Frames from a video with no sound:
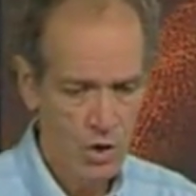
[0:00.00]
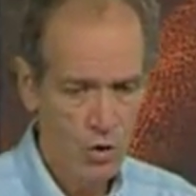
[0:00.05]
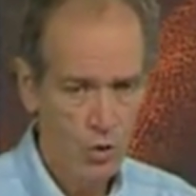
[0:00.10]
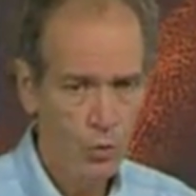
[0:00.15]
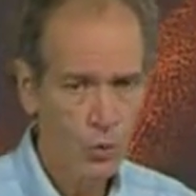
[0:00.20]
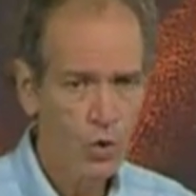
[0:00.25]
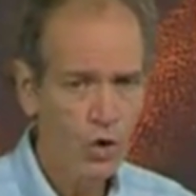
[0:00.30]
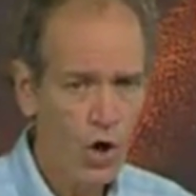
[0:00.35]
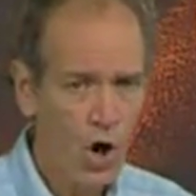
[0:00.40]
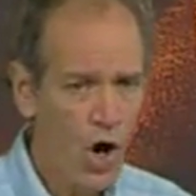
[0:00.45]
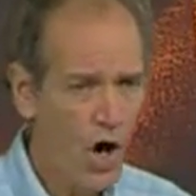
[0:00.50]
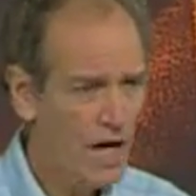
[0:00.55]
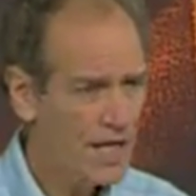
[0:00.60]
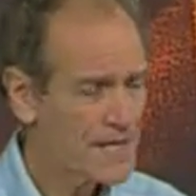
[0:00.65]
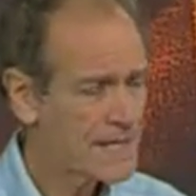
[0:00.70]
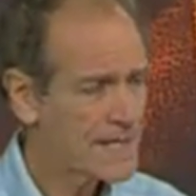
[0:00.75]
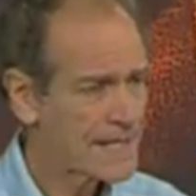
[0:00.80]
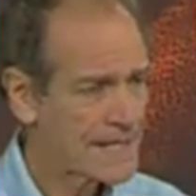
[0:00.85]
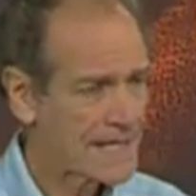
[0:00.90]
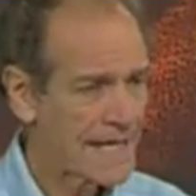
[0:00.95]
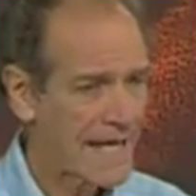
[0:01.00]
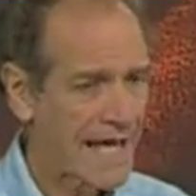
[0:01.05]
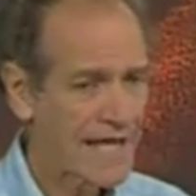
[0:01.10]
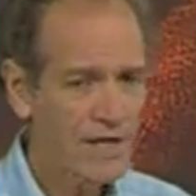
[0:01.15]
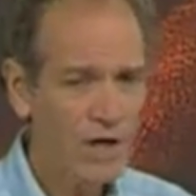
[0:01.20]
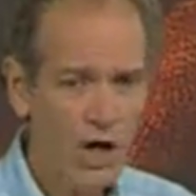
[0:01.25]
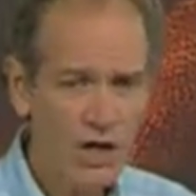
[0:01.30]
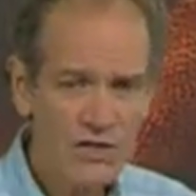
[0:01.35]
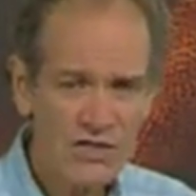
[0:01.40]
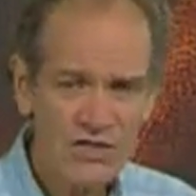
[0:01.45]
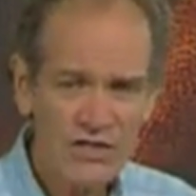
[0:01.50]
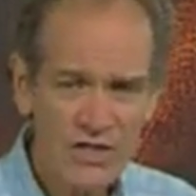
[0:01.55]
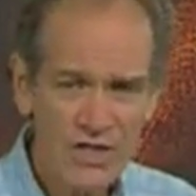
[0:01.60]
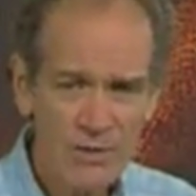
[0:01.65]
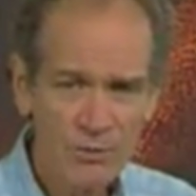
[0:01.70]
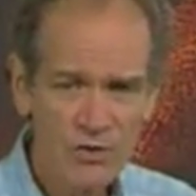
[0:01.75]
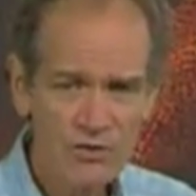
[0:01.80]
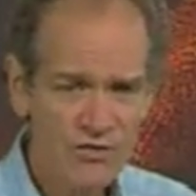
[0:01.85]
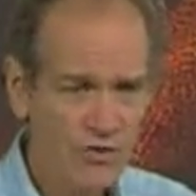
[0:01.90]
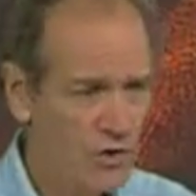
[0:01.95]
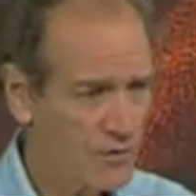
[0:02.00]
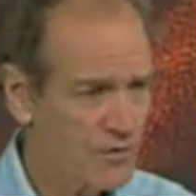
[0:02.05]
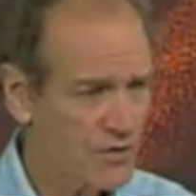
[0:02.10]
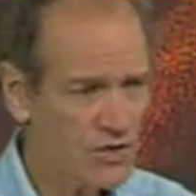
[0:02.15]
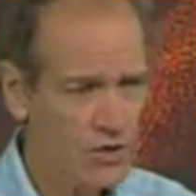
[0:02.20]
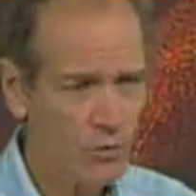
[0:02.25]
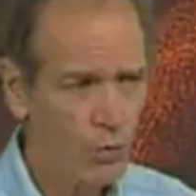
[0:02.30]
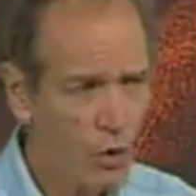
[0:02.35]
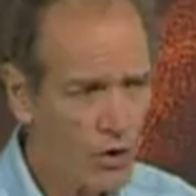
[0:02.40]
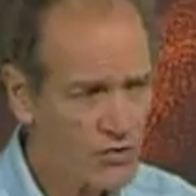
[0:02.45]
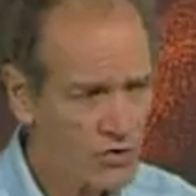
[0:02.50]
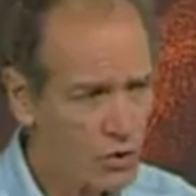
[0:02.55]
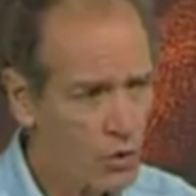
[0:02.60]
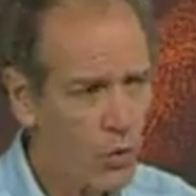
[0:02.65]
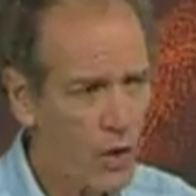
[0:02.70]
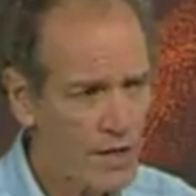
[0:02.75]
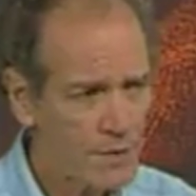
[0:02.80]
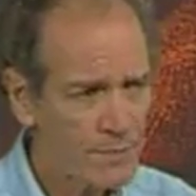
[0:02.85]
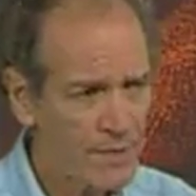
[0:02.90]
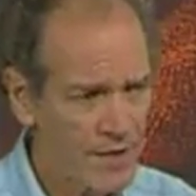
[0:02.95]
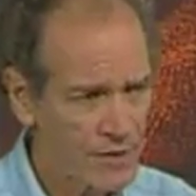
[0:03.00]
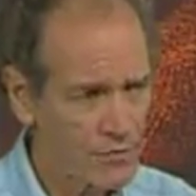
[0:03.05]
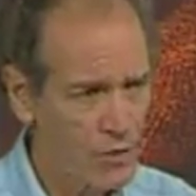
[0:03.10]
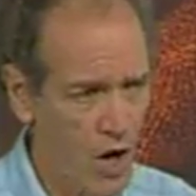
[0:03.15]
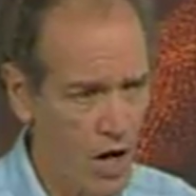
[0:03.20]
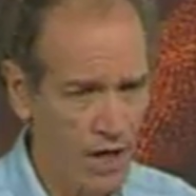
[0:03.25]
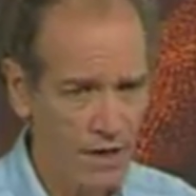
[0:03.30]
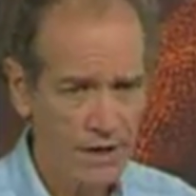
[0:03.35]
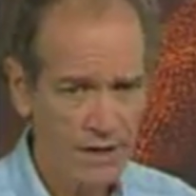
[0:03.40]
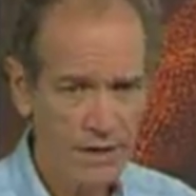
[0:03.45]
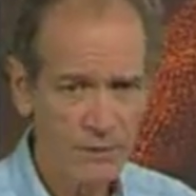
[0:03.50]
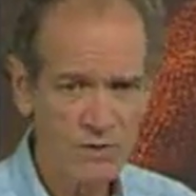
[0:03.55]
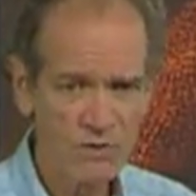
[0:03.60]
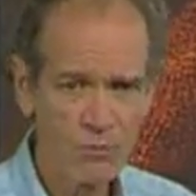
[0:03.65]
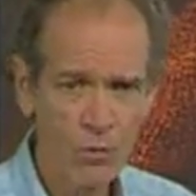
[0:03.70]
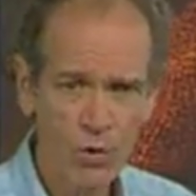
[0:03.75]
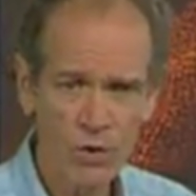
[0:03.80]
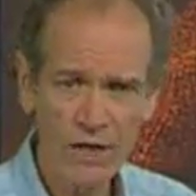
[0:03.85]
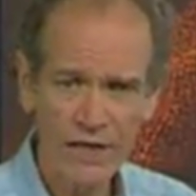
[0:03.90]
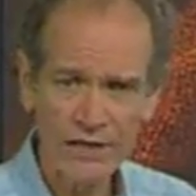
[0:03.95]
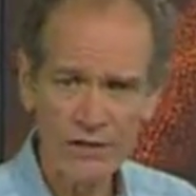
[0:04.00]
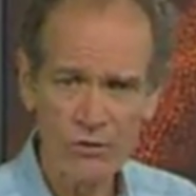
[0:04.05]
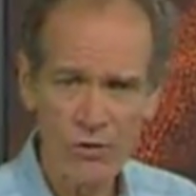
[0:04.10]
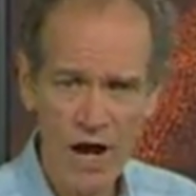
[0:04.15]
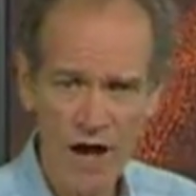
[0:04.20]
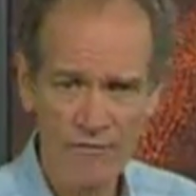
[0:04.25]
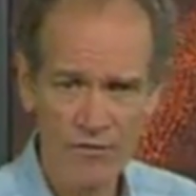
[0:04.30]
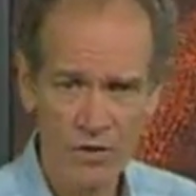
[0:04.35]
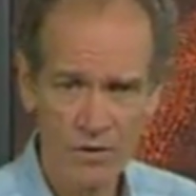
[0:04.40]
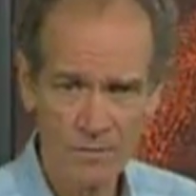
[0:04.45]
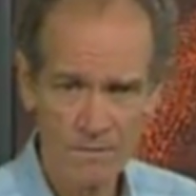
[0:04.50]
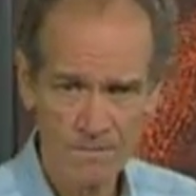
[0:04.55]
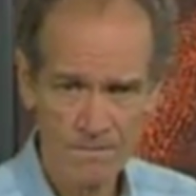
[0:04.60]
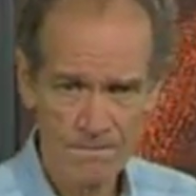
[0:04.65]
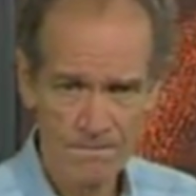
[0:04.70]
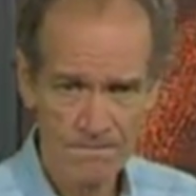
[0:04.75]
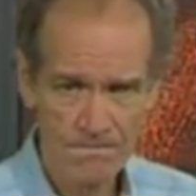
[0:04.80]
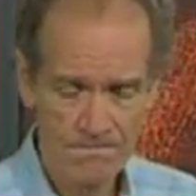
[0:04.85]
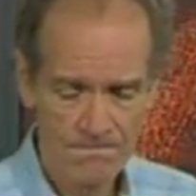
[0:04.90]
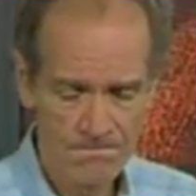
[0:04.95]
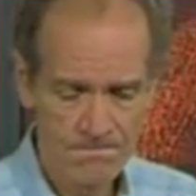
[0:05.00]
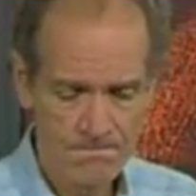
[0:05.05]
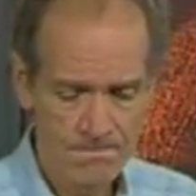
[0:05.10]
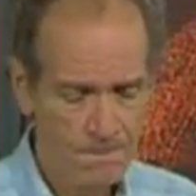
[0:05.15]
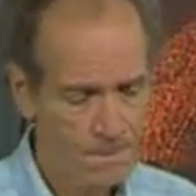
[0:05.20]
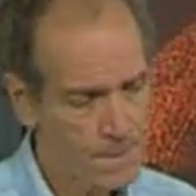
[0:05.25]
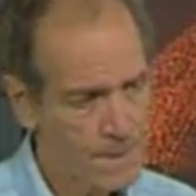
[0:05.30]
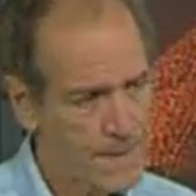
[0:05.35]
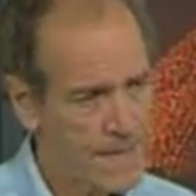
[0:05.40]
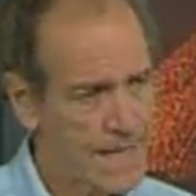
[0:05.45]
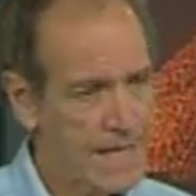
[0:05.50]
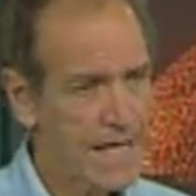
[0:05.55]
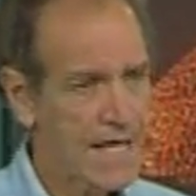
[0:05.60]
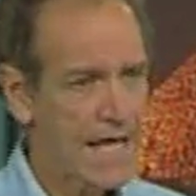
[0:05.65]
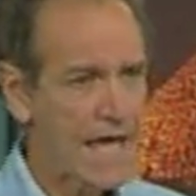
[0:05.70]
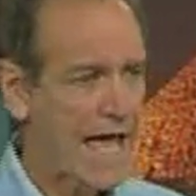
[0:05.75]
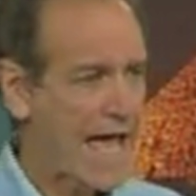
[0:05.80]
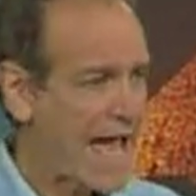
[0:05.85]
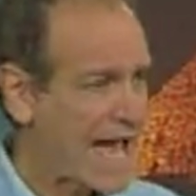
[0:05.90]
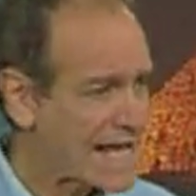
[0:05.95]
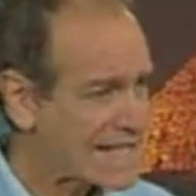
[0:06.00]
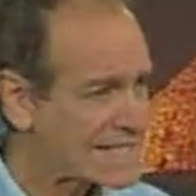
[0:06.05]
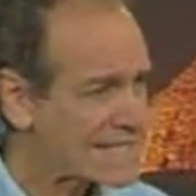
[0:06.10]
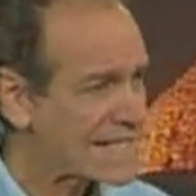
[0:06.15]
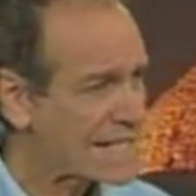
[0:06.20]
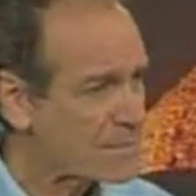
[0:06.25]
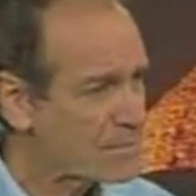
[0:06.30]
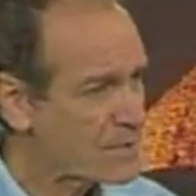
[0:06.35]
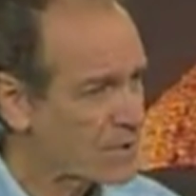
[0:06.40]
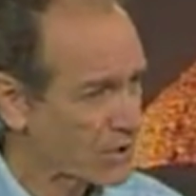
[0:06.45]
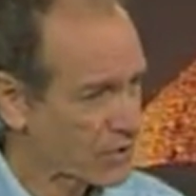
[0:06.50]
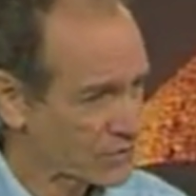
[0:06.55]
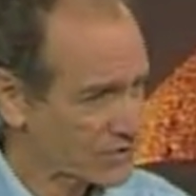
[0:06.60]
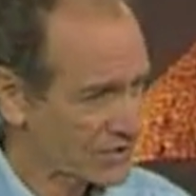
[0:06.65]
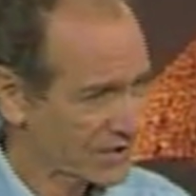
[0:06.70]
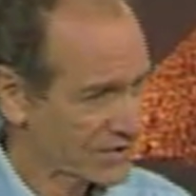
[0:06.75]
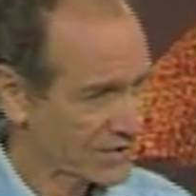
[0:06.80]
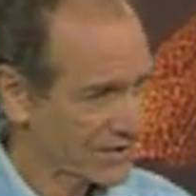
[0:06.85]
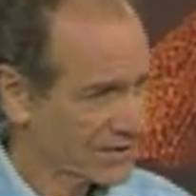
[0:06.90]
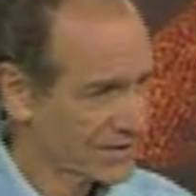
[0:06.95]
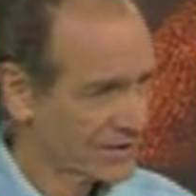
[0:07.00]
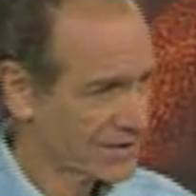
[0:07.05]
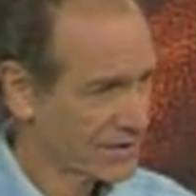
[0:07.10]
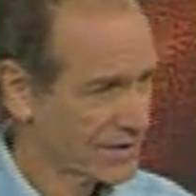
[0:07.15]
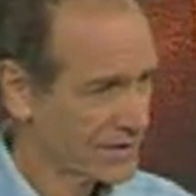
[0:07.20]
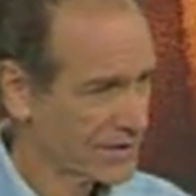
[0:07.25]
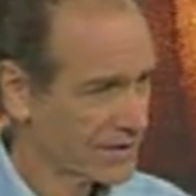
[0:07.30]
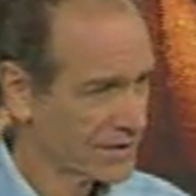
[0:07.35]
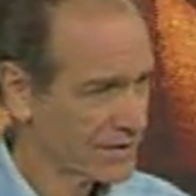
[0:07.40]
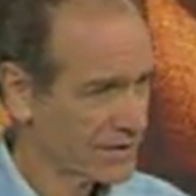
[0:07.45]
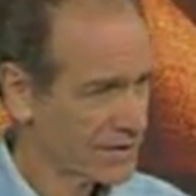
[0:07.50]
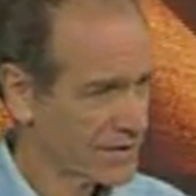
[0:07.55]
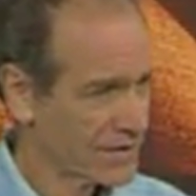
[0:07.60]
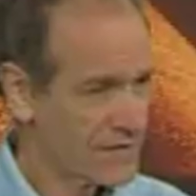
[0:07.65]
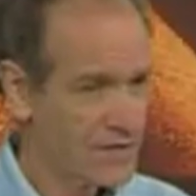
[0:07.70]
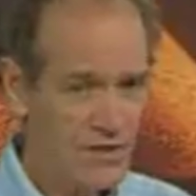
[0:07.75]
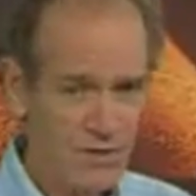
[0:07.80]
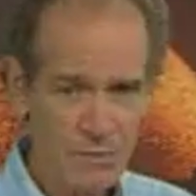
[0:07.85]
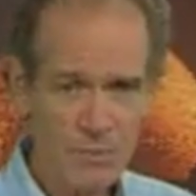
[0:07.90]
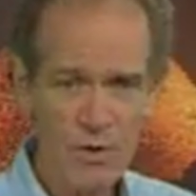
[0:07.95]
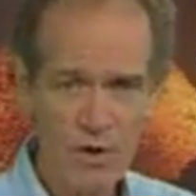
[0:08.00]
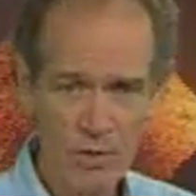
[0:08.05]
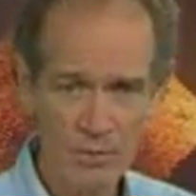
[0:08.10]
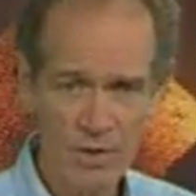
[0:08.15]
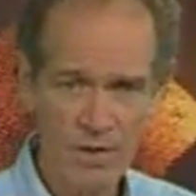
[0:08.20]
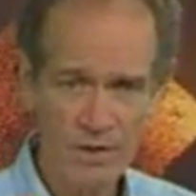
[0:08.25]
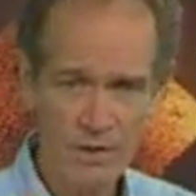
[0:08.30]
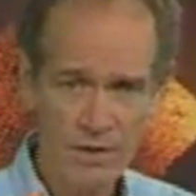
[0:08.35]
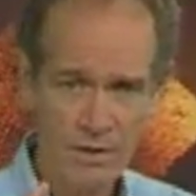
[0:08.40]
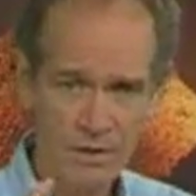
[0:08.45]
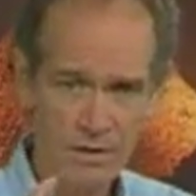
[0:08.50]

were on an unstable surface. It wasn't quite bedrock. It was more like gravel. As they built this pyramid,